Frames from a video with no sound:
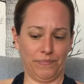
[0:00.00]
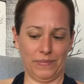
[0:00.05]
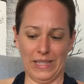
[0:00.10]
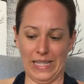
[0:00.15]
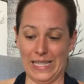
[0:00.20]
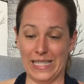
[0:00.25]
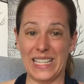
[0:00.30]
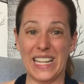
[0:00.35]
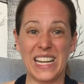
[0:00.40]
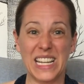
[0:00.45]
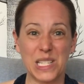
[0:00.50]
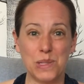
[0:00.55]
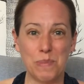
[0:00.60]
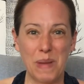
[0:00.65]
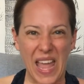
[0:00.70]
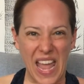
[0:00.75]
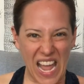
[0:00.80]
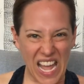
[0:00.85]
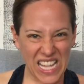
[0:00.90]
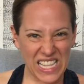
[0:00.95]
He's in his
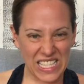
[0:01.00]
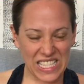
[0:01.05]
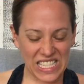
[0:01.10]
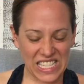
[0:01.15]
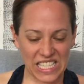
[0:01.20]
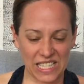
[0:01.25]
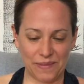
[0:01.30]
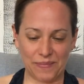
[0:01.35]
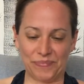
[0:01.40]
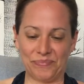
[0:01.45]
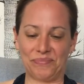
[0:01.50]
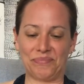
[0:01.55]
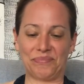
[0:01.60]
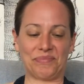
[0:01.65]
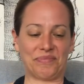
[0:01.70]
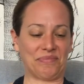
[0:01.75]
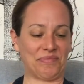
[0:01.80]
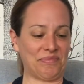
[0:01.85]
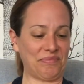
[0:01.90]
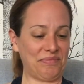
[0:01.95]
pants.
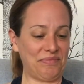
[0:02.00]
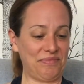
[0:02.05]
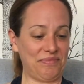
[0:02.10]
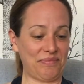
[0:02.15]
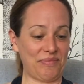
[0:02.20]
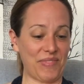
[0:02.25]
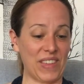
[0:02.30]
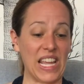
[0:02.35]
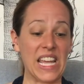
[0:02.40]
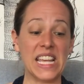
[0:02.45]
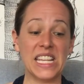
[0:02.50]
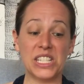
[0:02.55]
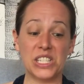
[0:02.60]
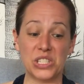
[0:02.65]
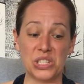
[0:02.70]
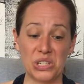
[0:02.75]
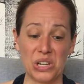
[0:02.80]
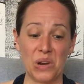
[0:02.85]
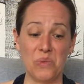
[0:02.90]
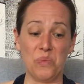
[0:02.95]
He
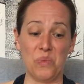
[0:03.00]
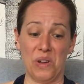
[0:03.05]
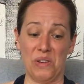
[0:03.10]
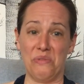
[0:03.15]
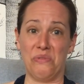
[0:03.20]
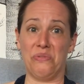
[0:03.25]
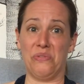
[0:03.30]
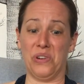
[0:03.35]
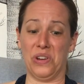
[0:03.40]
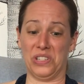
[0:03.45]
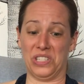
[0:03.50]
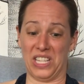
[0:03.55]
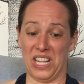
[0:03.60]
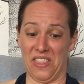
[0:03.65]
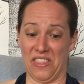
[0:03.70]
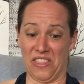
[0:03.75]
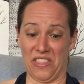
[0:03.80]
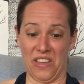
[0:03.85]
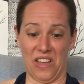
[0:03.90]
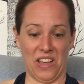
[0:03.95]
stood on one foot
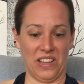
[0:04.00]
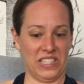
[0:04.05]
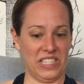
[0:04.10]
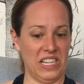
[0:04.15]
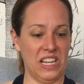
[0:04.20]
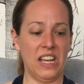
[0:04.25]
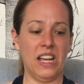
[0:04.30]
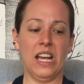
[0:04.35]
and thought,